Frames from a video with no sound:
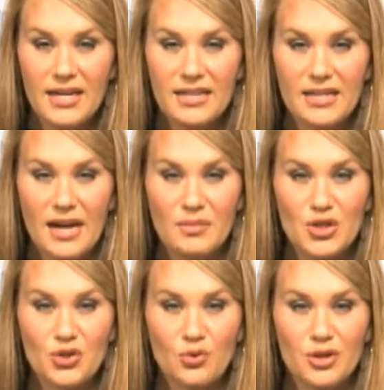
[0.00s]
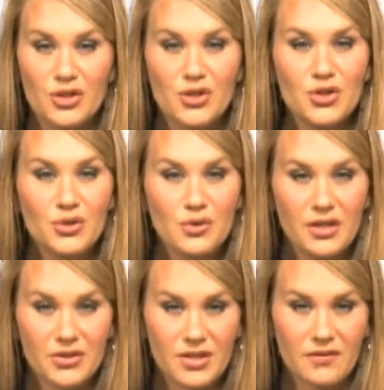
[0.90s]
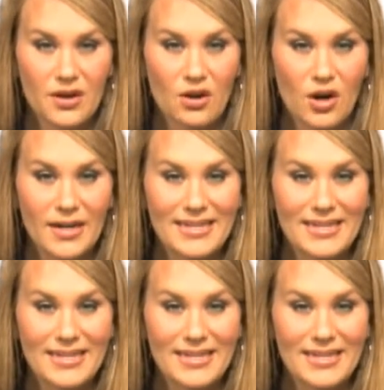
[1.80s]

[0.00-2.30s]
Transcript: The time is shortened to 2 years if there are